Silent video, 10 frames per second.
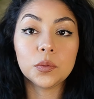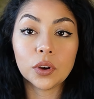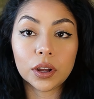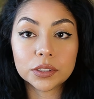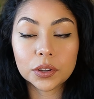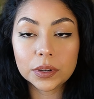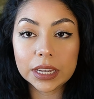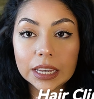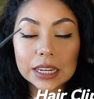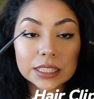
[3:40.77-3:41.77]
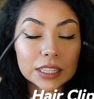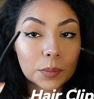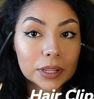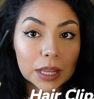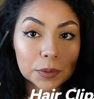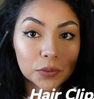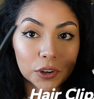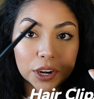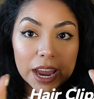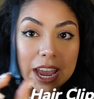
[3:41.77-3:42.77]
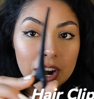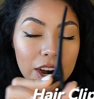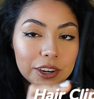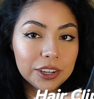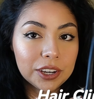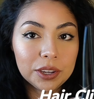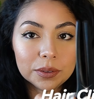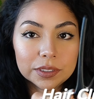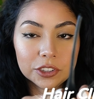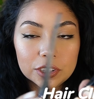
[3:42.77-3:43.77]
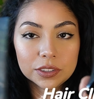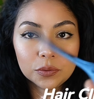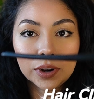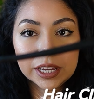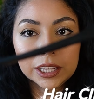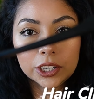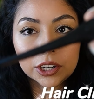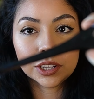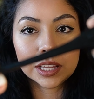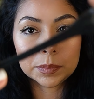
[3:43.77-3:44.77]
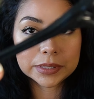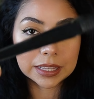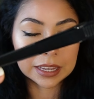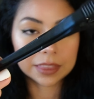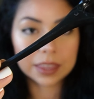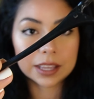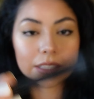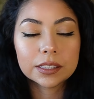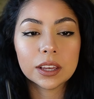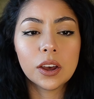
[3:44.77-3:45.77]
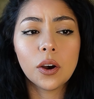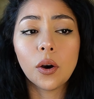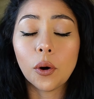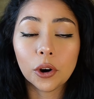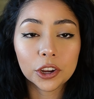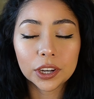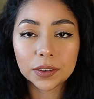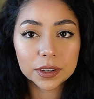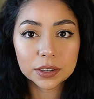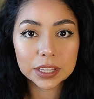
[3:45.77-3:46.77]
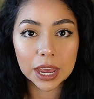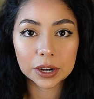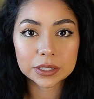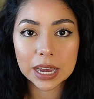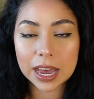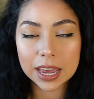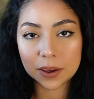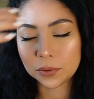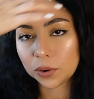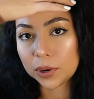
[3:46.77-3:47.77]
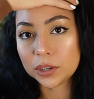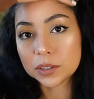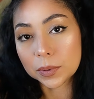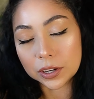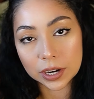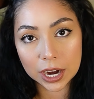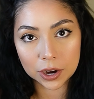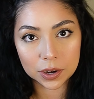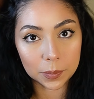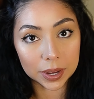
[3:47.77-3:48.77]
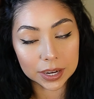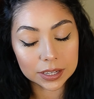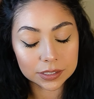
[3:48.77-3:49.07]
will also need some clips for your hair. You can use just regular clips like this, or you could even use a hair tie for when you split your hair in a bun at the